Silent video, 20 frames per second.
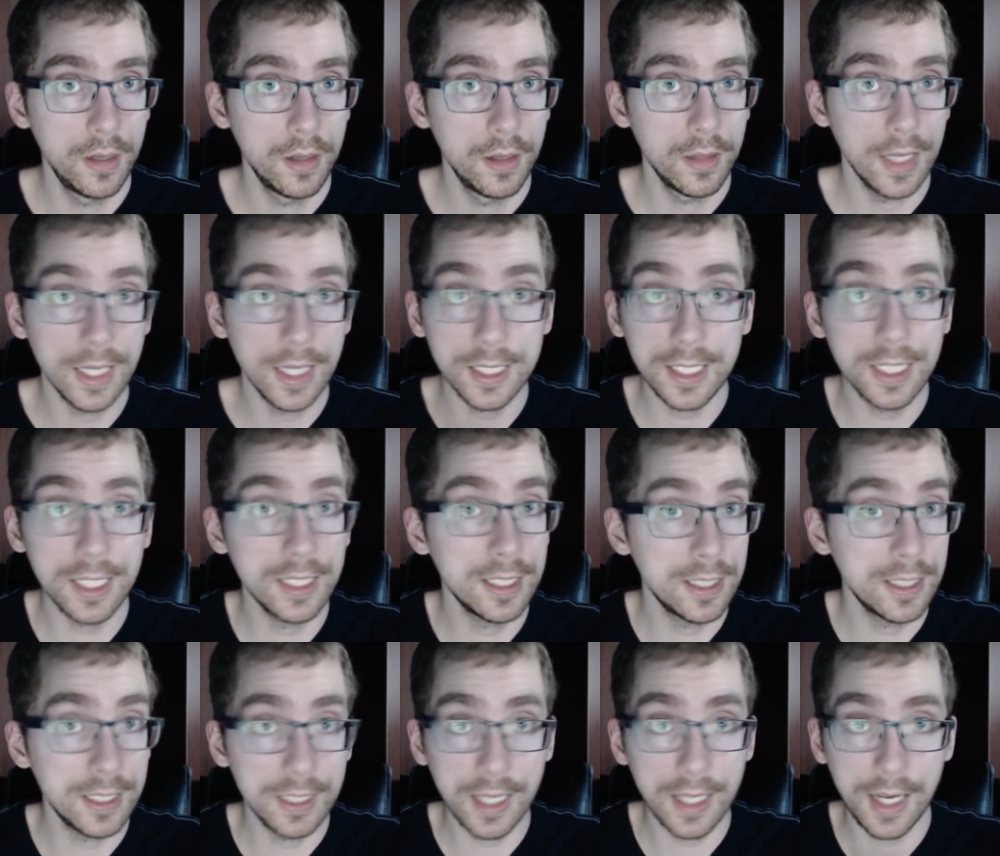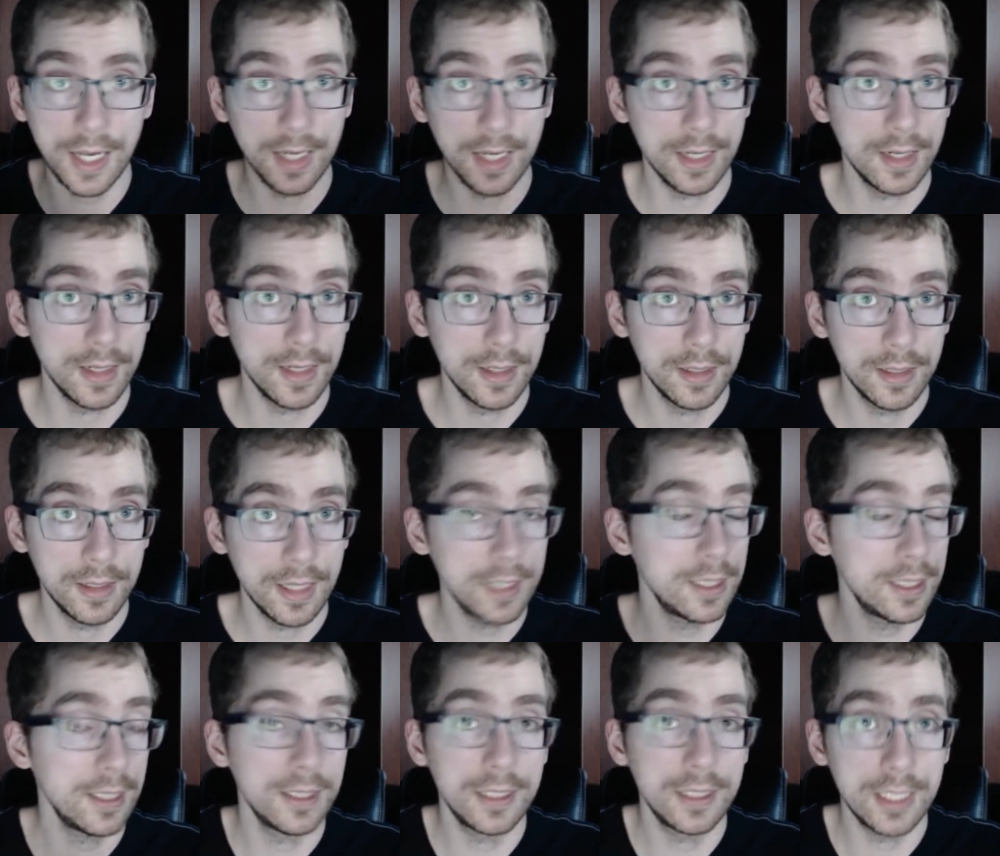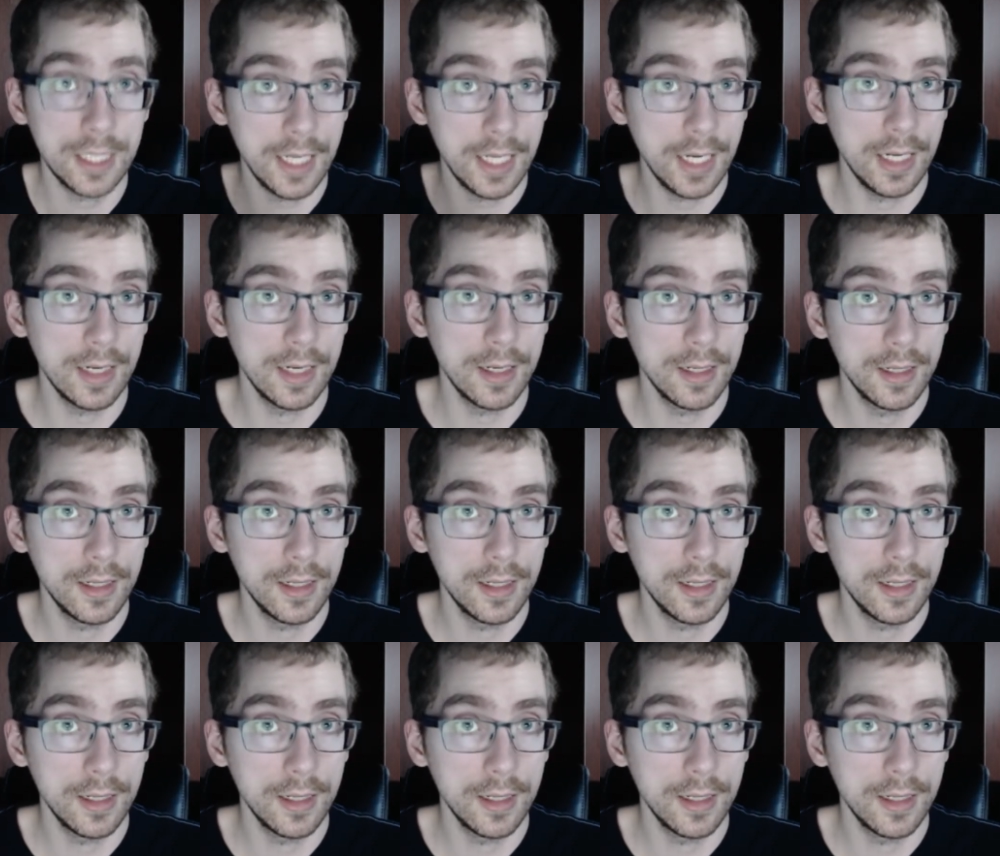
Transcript: That's insane. That's insane.